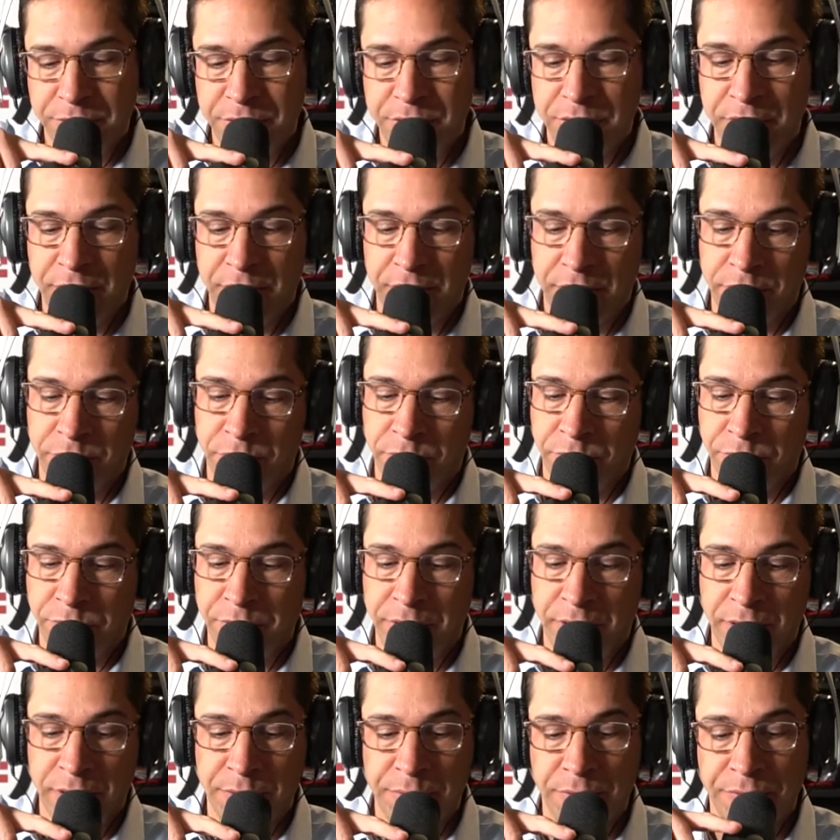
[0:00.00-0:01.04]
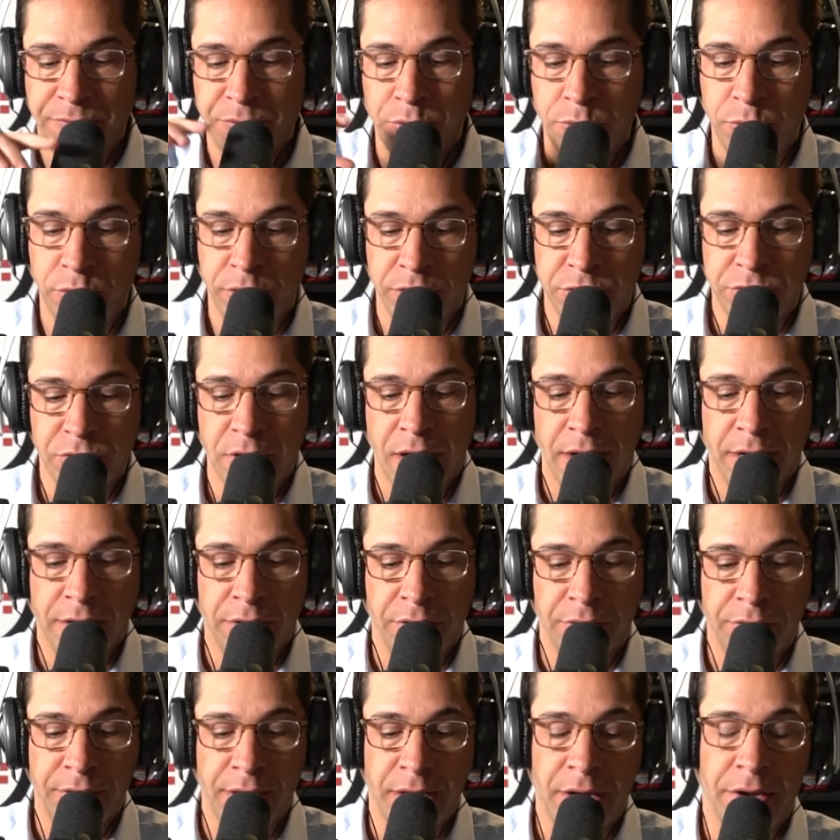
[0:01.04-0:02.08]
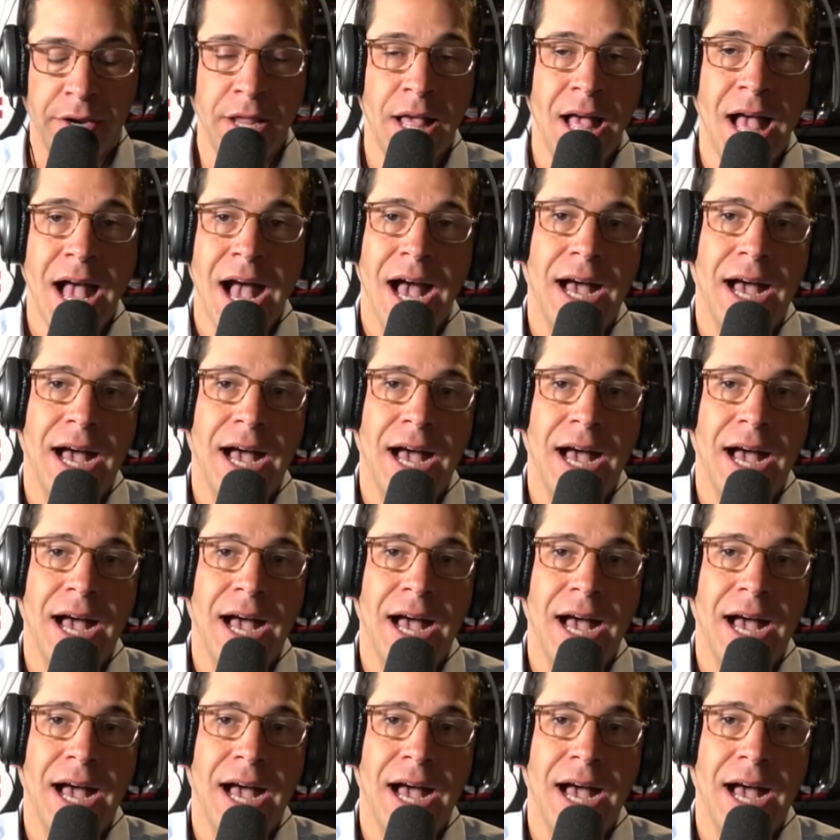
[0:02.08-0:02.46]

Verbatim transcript: see it or read it, if you want to track her down.